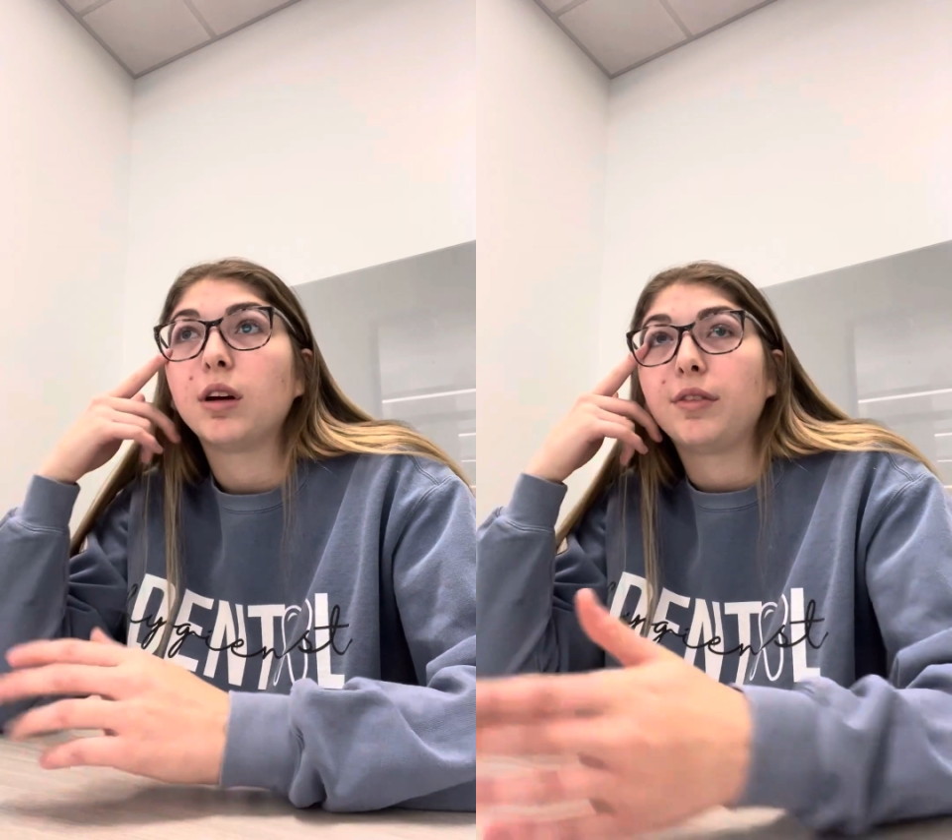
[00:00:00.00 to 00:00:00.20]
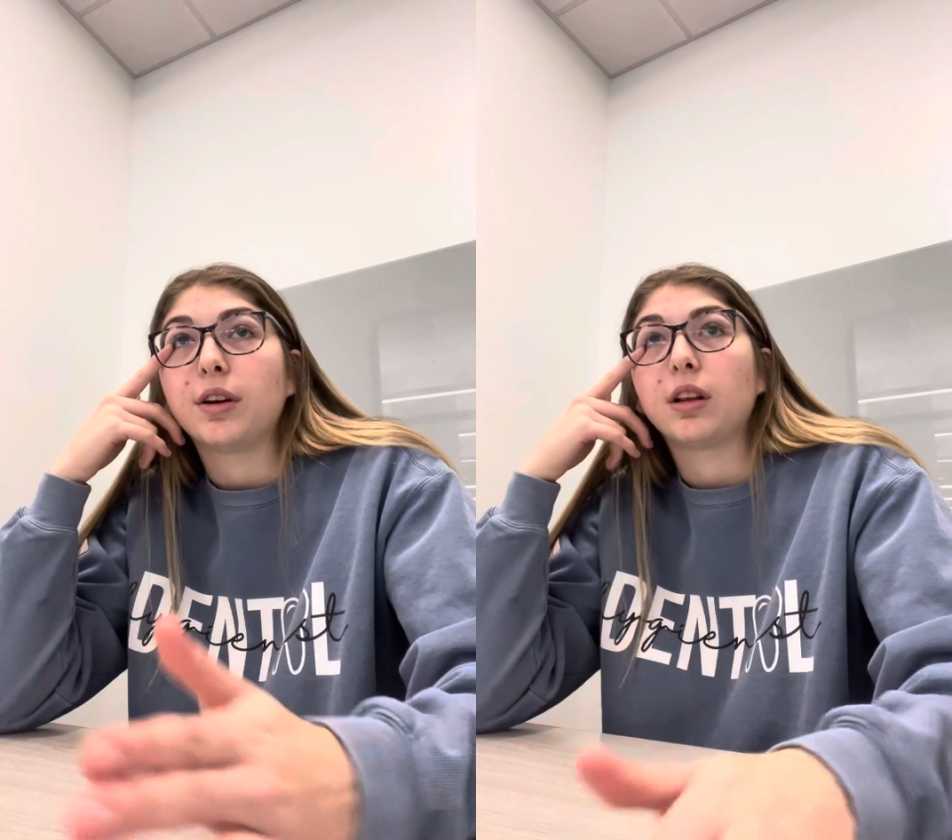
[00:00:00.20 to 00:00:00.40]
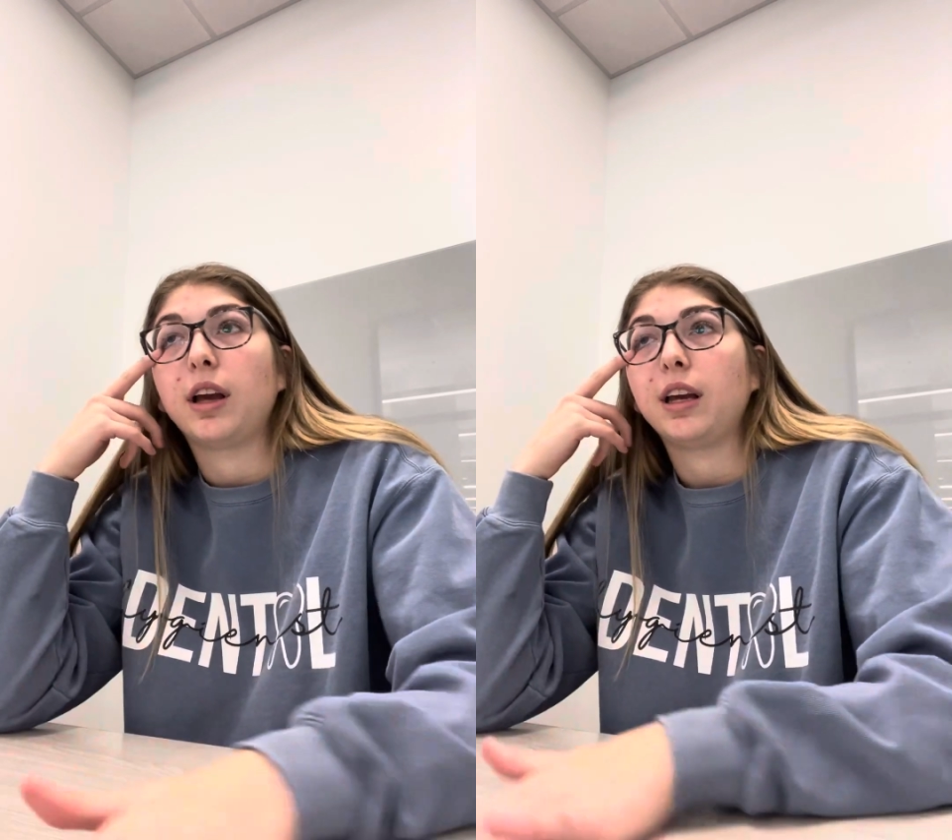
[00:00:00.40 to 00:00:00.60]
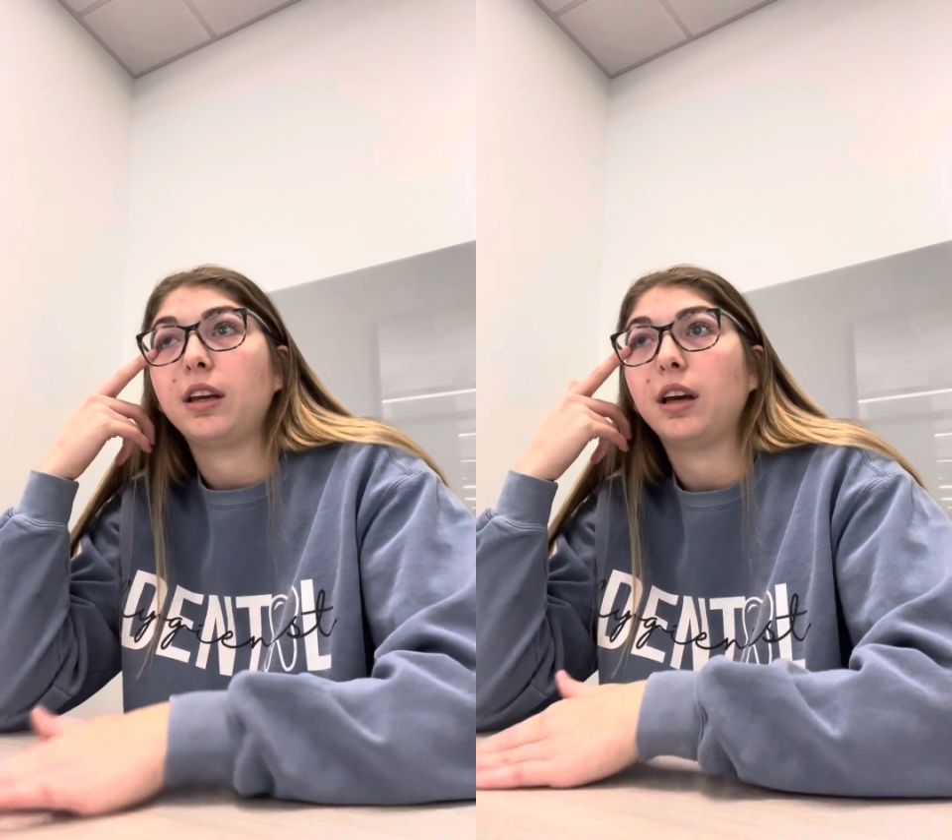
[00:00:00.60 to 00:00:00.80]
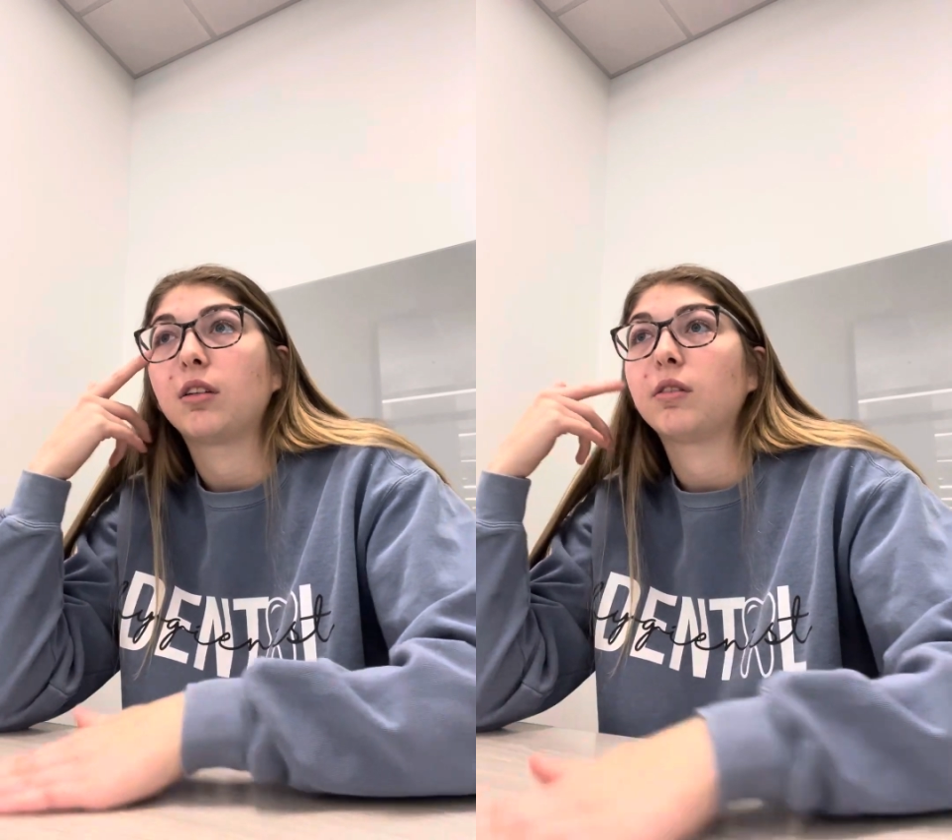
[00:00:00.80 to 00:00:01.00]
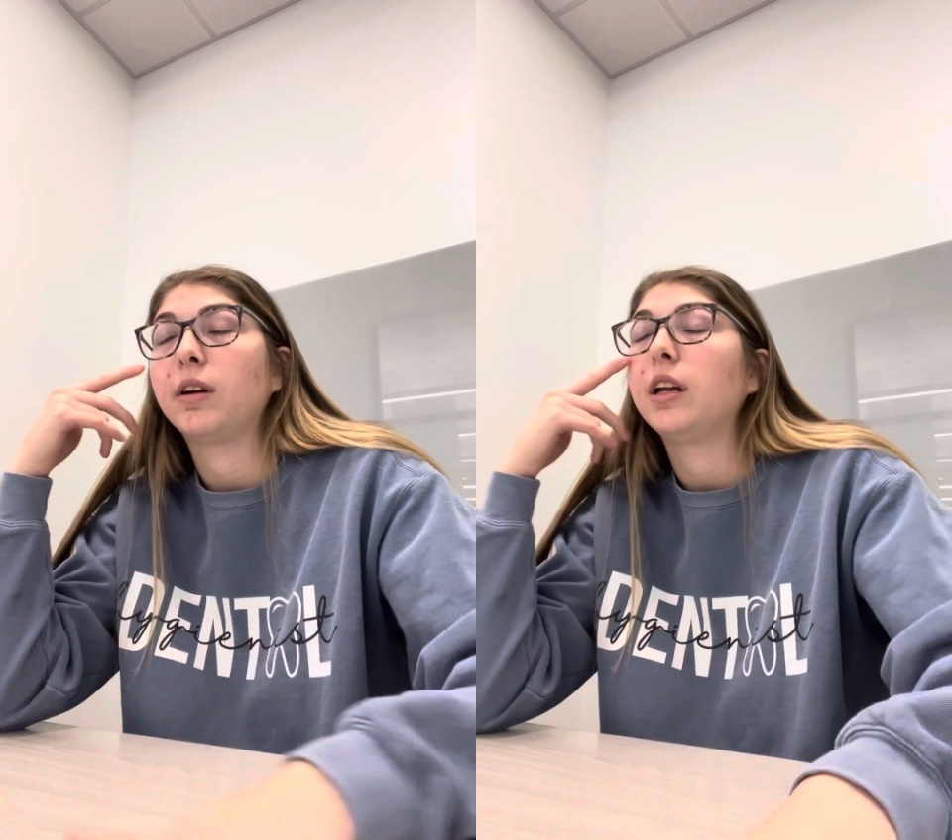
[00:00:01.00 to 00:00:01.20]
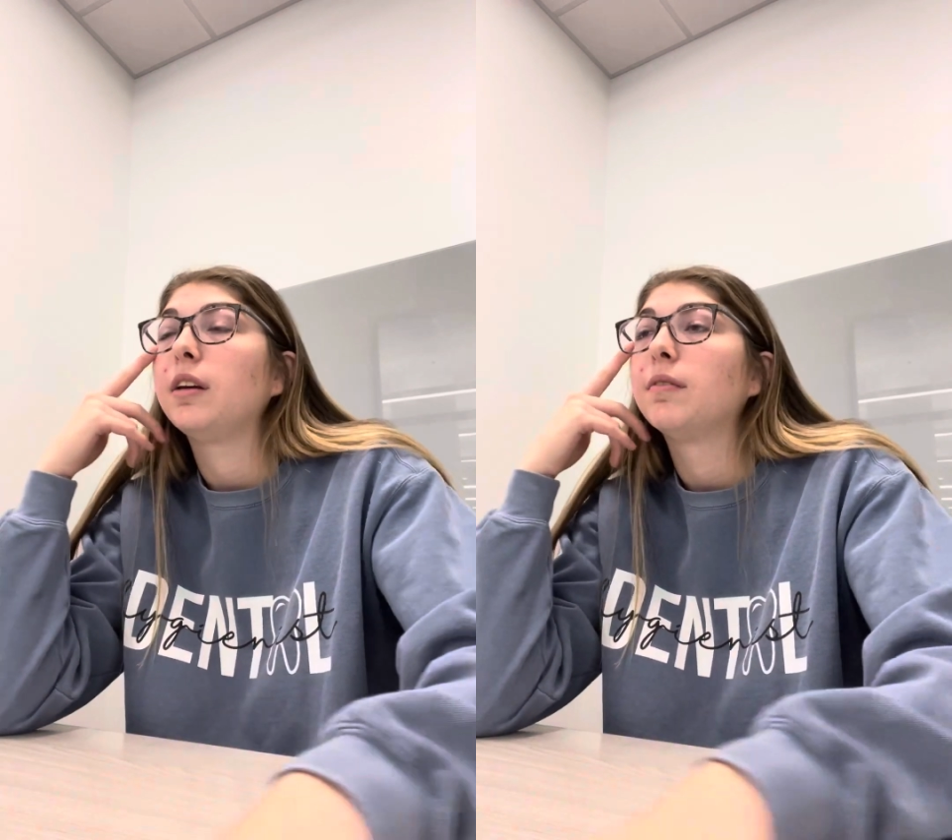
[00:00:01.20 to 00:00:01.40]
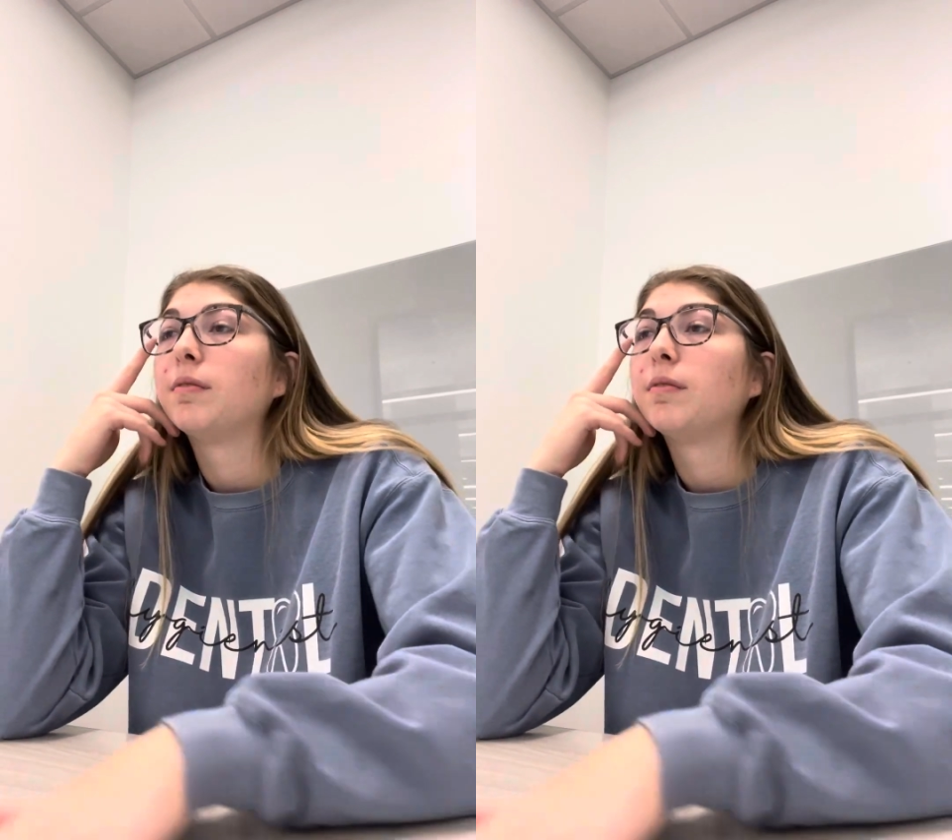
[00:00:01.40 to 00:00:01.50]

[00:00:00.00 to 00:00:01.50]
if they're laying down already.